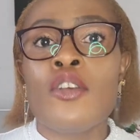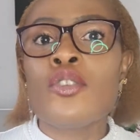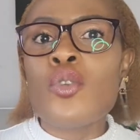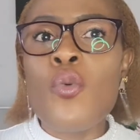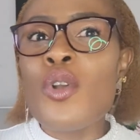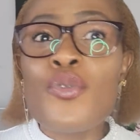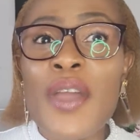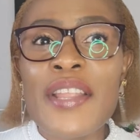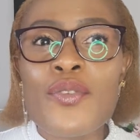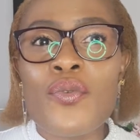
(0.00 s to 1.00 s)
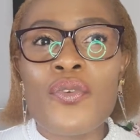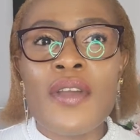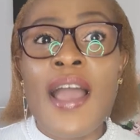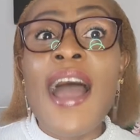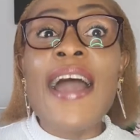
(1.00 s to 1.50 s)
So what do?
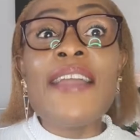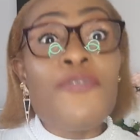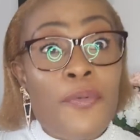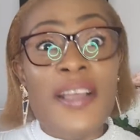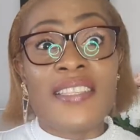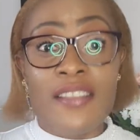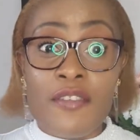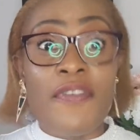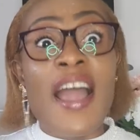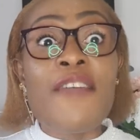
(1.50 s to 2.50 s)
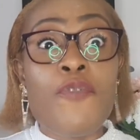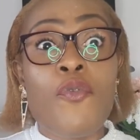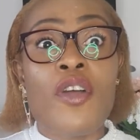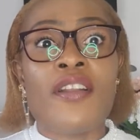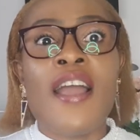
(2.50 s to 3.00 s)
I, for myself, for
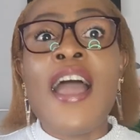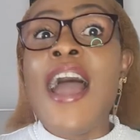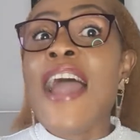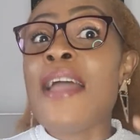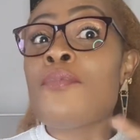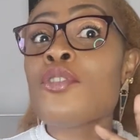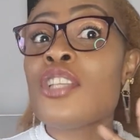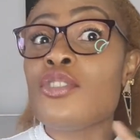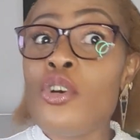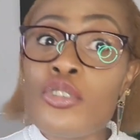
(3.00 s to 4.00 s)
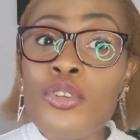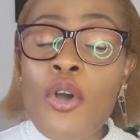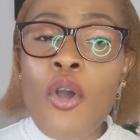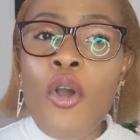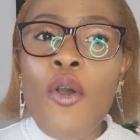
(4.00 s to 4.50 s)
one, I am not a
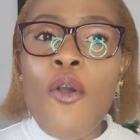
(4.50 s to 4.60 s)
doctor,